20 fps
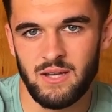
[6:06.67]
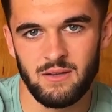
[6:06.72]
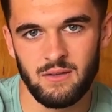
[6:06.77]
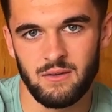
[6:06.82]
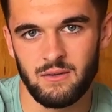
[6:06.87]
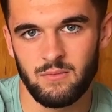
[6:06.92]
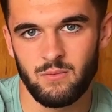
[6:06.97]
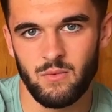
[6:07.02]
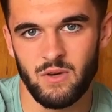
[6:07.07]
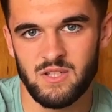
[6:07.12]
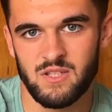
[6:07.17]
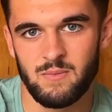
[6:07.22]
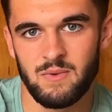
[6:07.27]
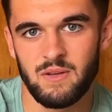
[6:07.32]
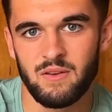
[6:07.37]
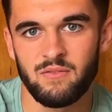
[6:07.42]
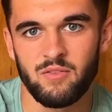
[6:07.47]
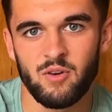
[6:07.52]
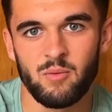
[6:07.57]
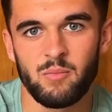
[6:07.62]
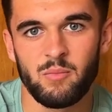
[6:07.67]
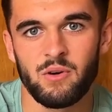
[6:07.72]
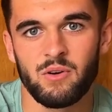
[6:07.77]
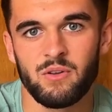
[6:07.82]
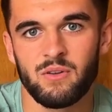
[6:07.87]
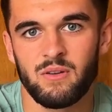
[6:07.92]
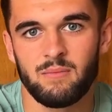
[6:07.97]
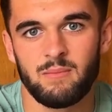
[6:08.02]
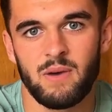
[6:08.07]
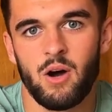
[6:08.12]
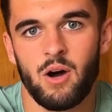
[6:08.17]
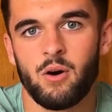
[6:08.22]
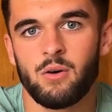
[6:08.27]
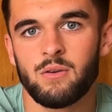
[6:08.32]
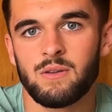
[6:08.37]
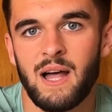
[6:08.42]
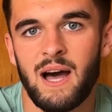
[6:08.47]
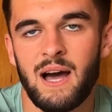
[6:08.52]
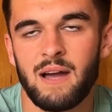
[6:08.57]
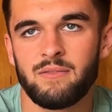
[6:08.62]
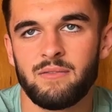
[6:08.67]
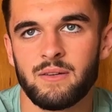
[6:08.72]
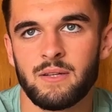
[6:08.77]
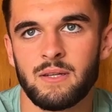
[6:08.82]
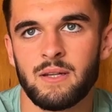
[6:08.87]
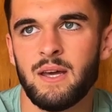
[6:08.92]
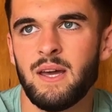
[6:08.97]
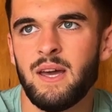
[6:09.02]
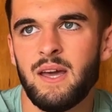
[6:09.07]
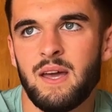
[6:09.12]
You know, I wanted to be a footballer my whole life, and